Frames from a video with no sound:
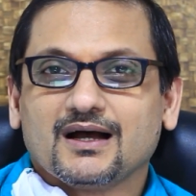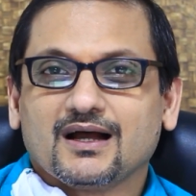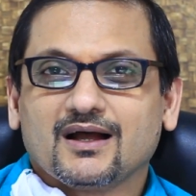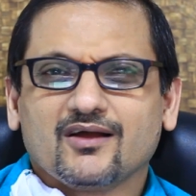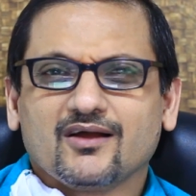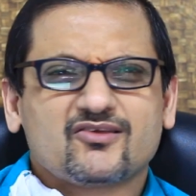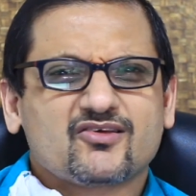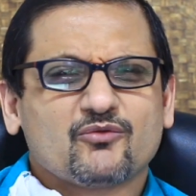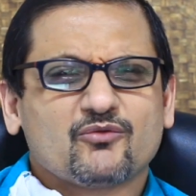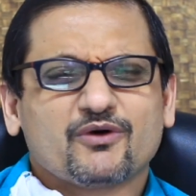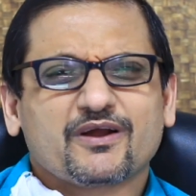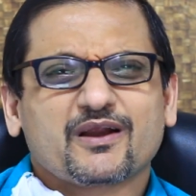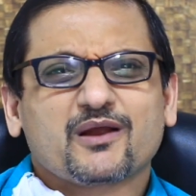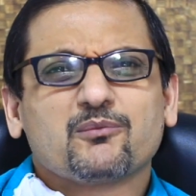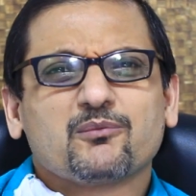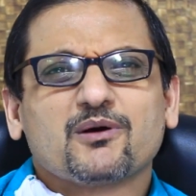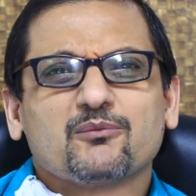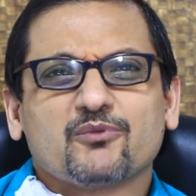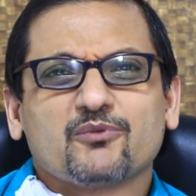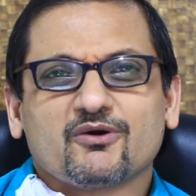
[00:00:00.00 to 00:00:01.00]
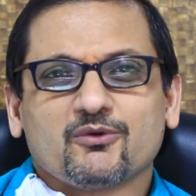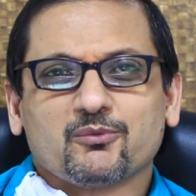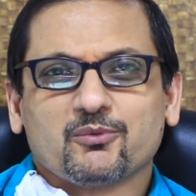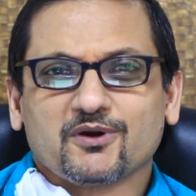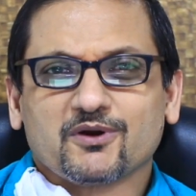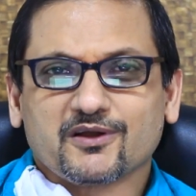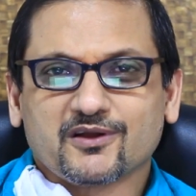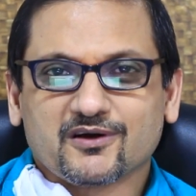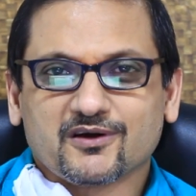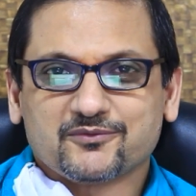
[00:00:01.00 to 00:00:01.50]
It's a very
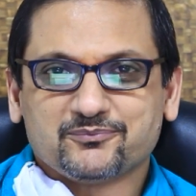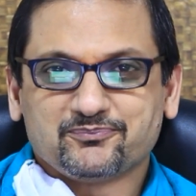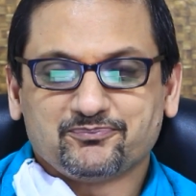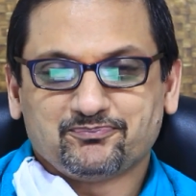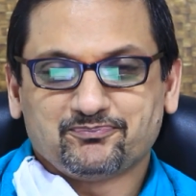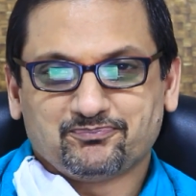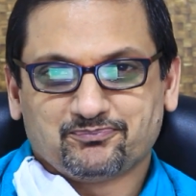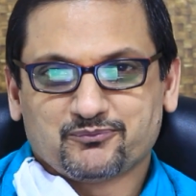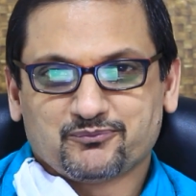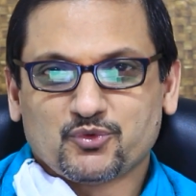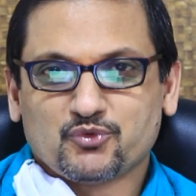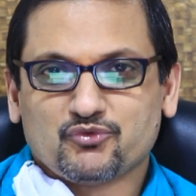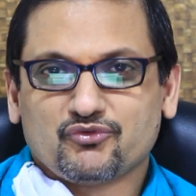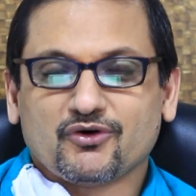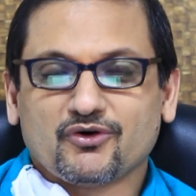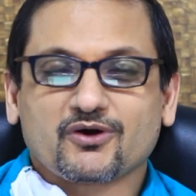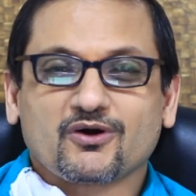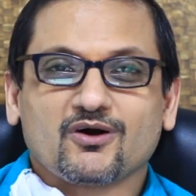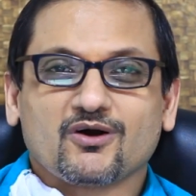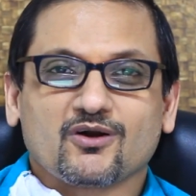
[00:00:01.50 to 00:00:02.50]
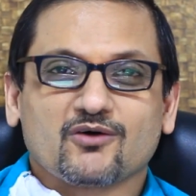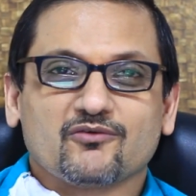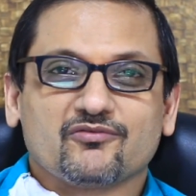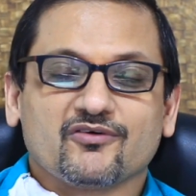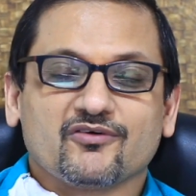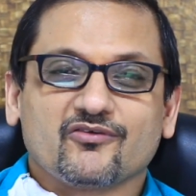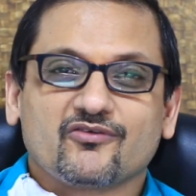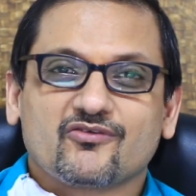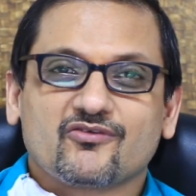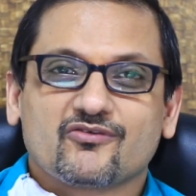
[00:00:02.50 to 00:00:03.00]
memorable year for all of
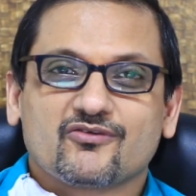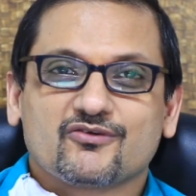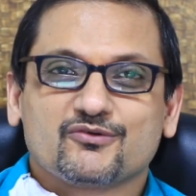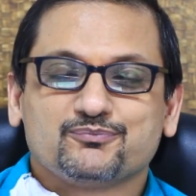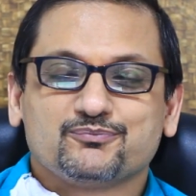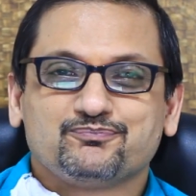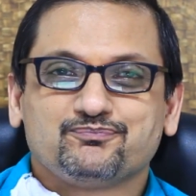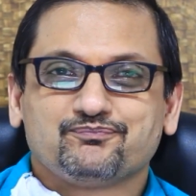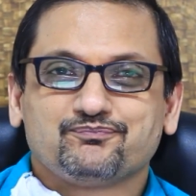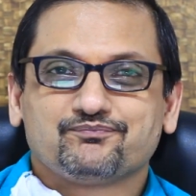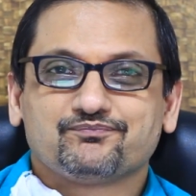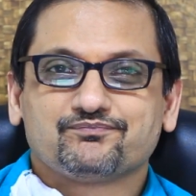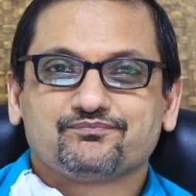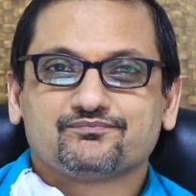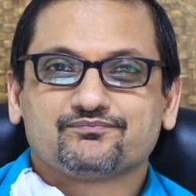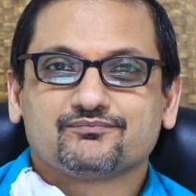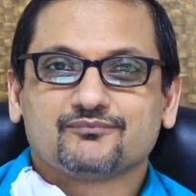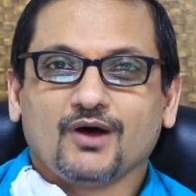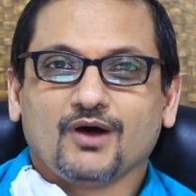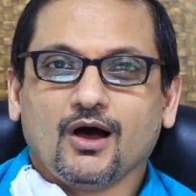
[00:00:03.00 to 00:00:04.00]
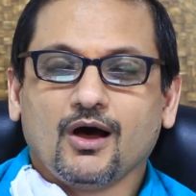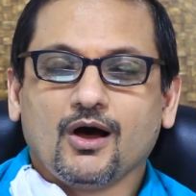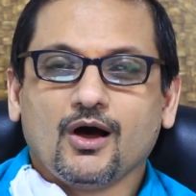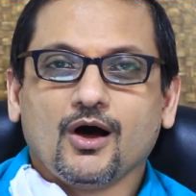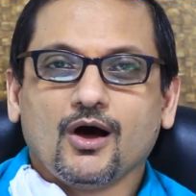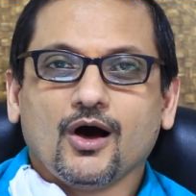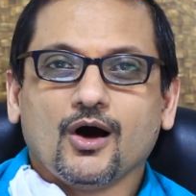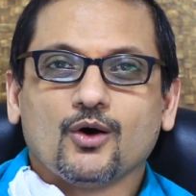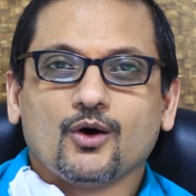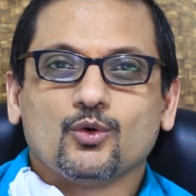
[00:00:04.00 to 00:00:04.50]
us
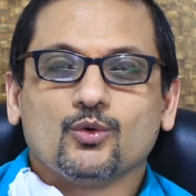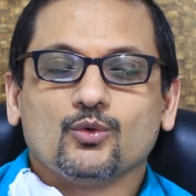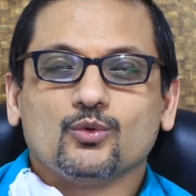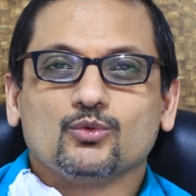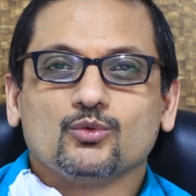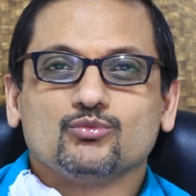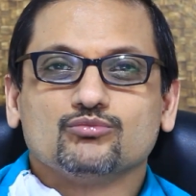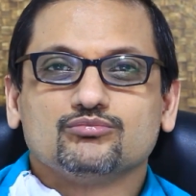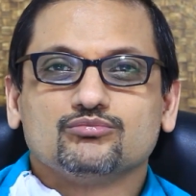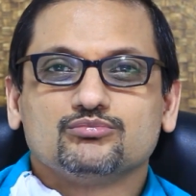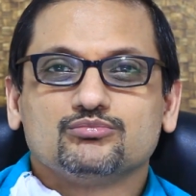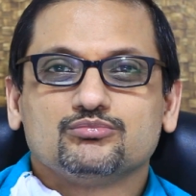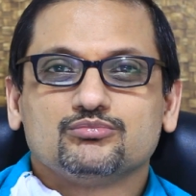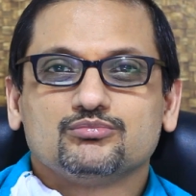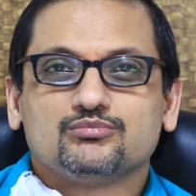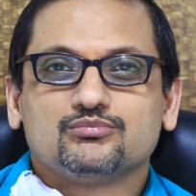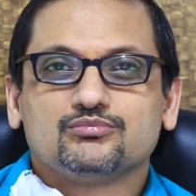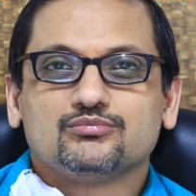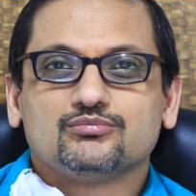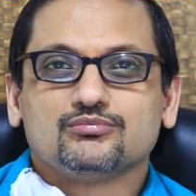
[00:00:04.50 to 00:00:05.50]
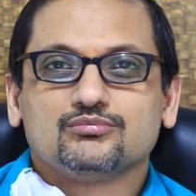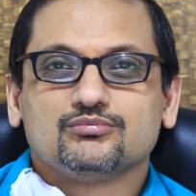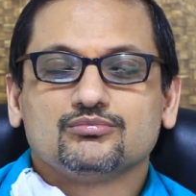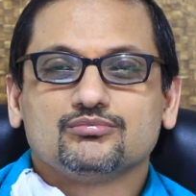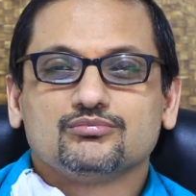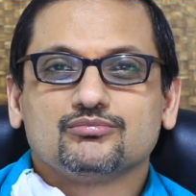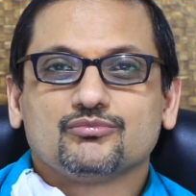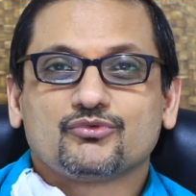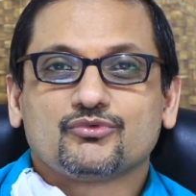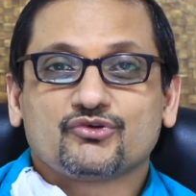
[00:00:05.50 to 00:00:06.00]
who
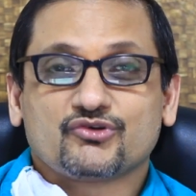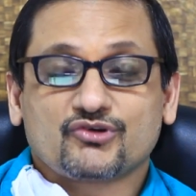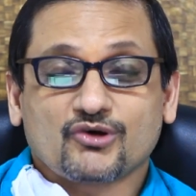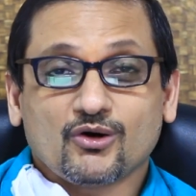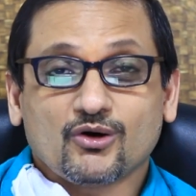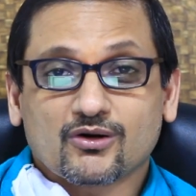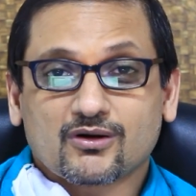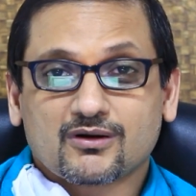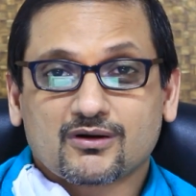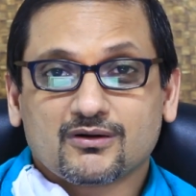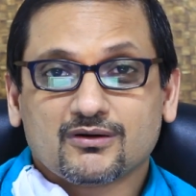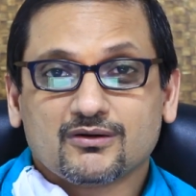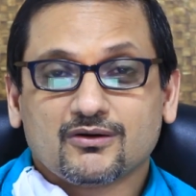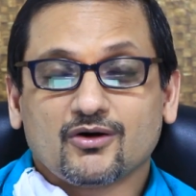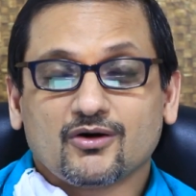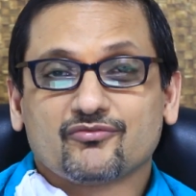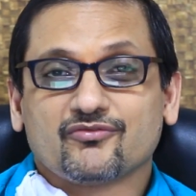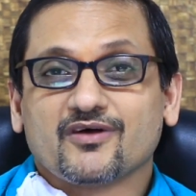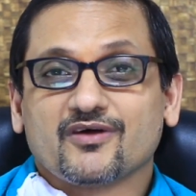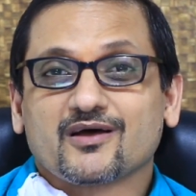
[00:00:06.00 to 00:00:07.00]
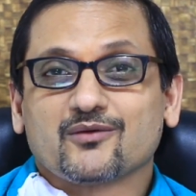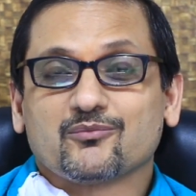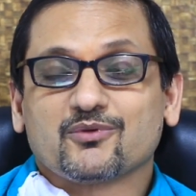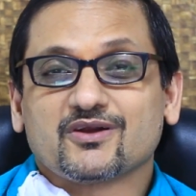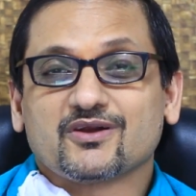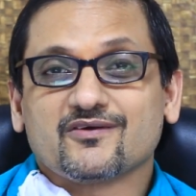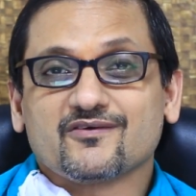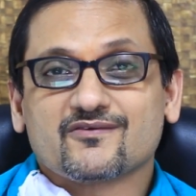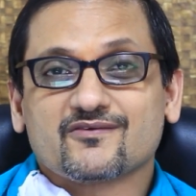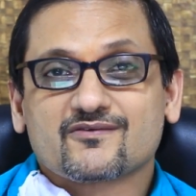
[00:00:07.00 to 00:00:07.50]
talk of
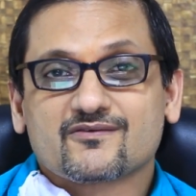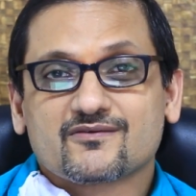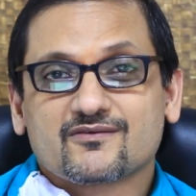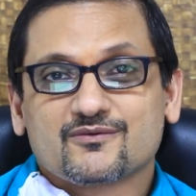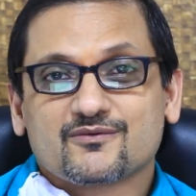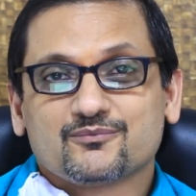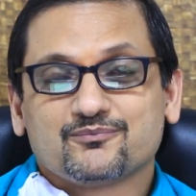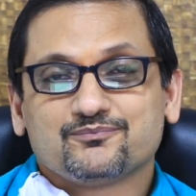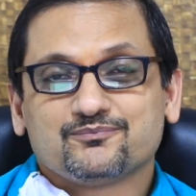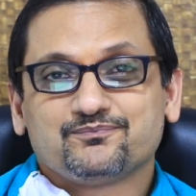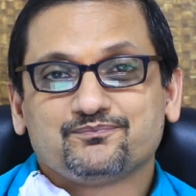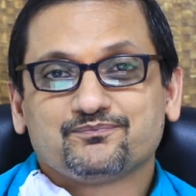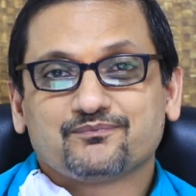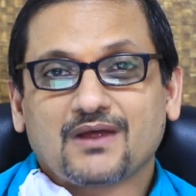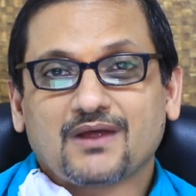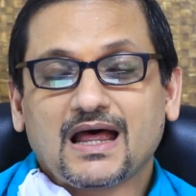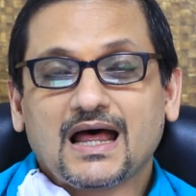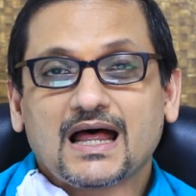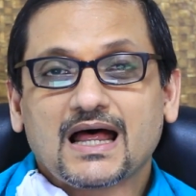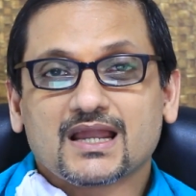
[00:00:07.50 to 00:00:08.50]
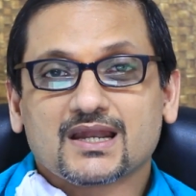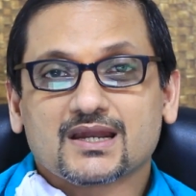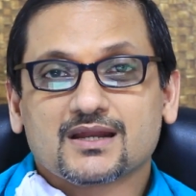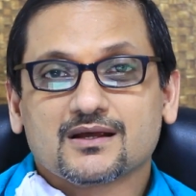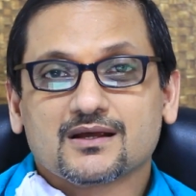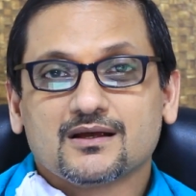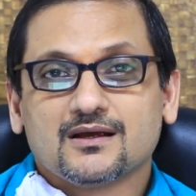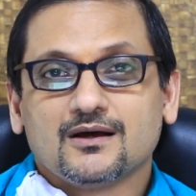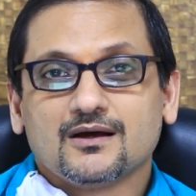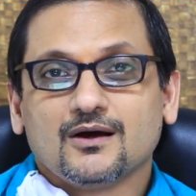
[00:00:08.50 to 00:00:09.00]
diabetes and
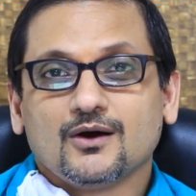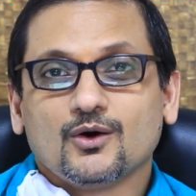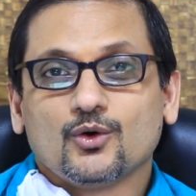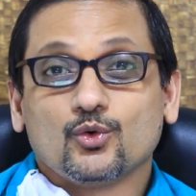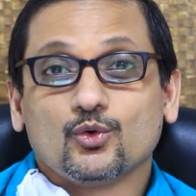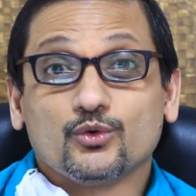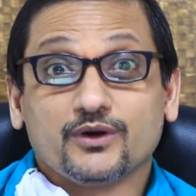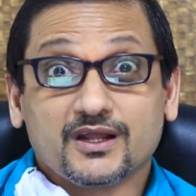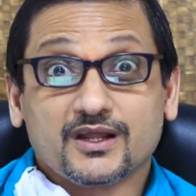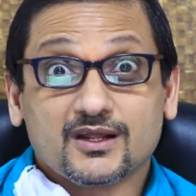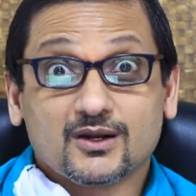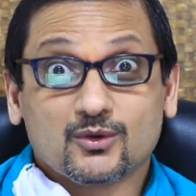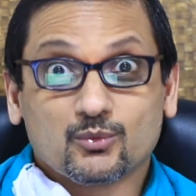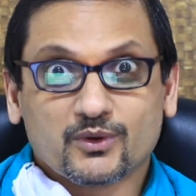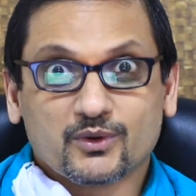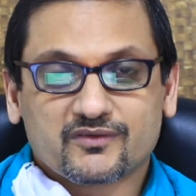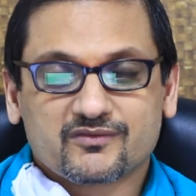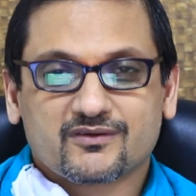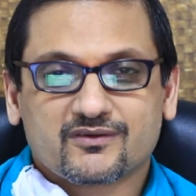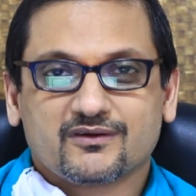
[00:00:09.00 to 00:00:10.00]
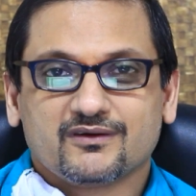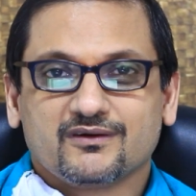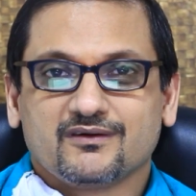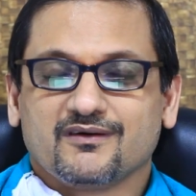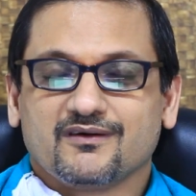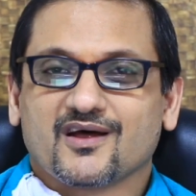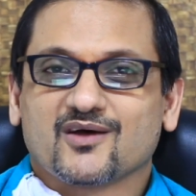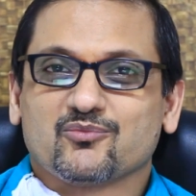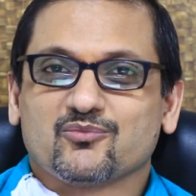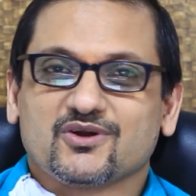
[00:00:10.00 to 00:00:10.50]
who deal with
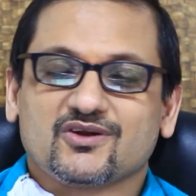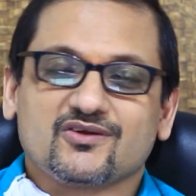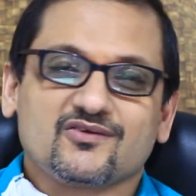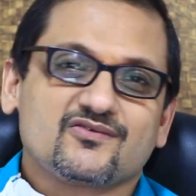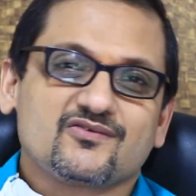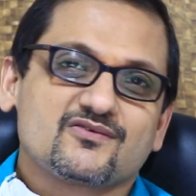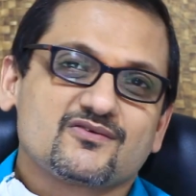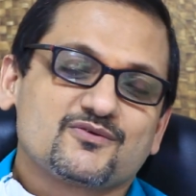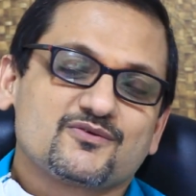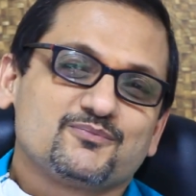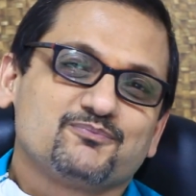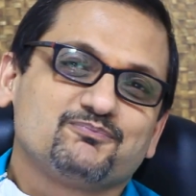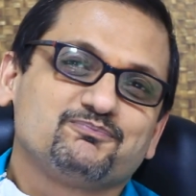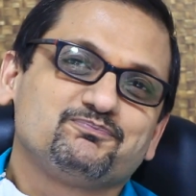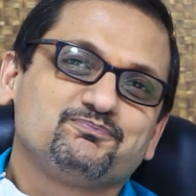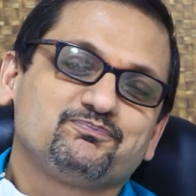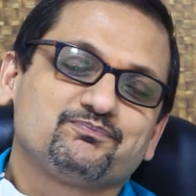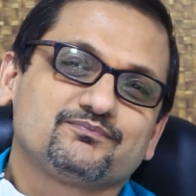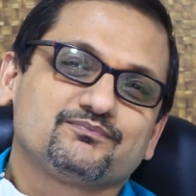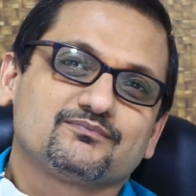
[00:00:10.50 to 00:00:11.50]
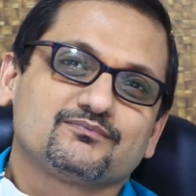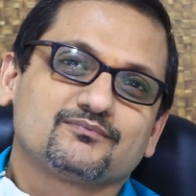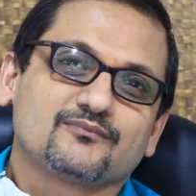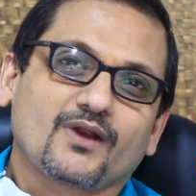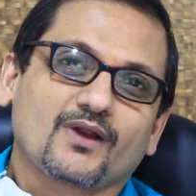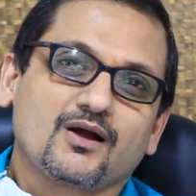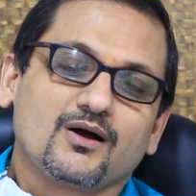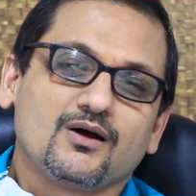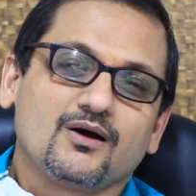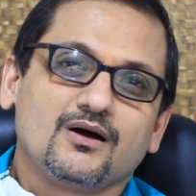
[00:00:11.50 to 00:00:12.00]
diabetes.
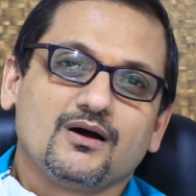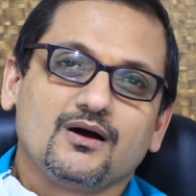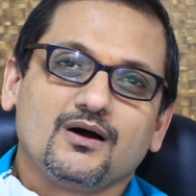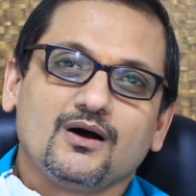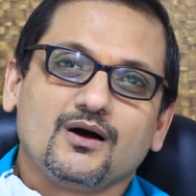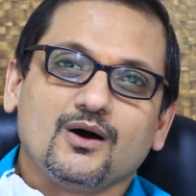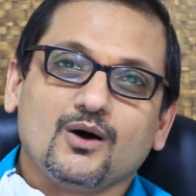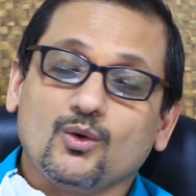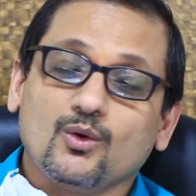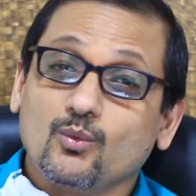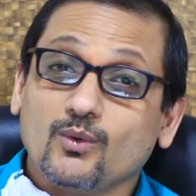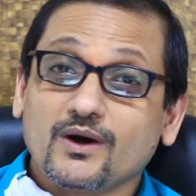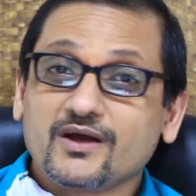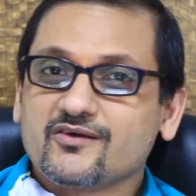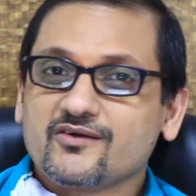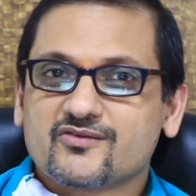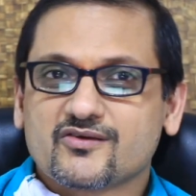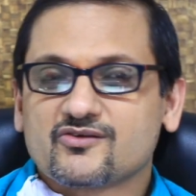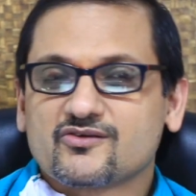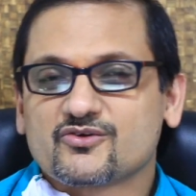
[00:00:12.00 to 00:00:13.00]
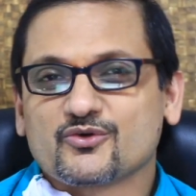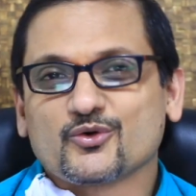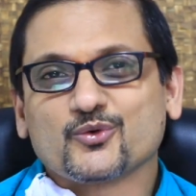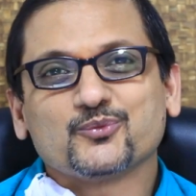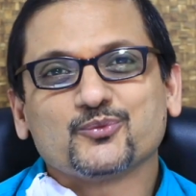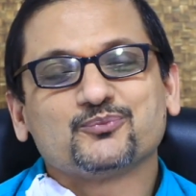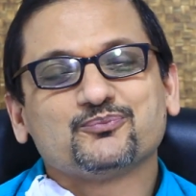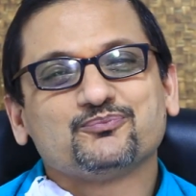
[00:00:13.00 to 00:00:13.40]
Why is it so?